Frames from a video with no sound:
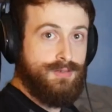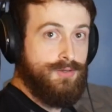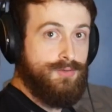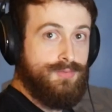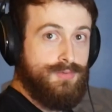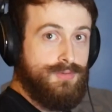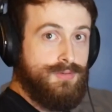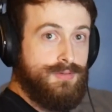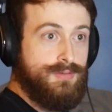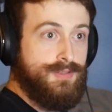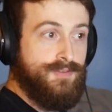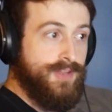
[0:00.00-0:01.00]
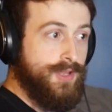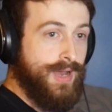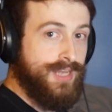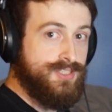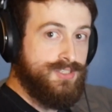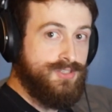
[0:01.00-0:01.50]
Who? The video
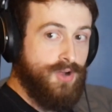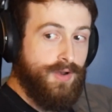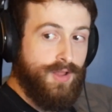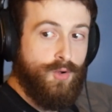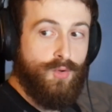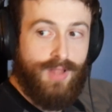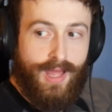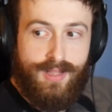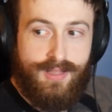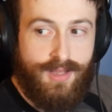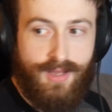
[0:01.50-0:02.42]
hasn't started. Who let?